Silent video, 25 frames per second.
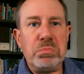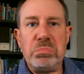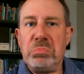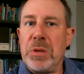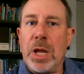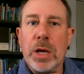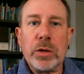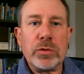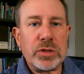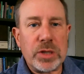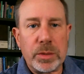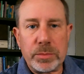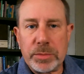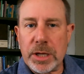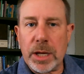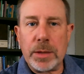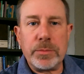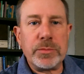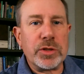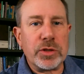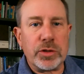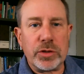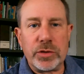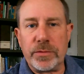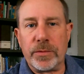Now,
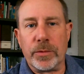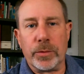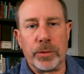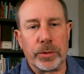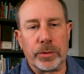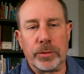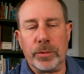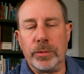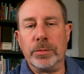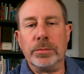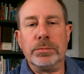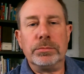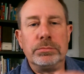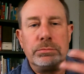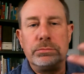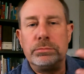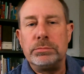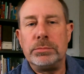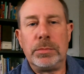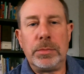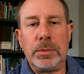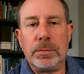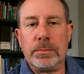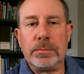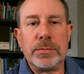sometimes there's vertical
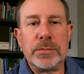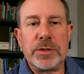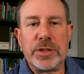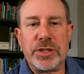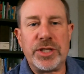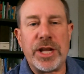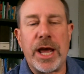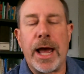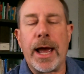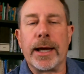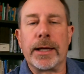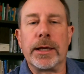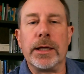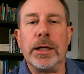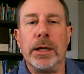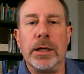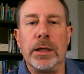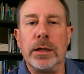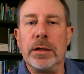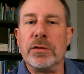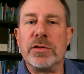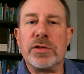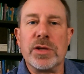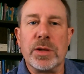stacking.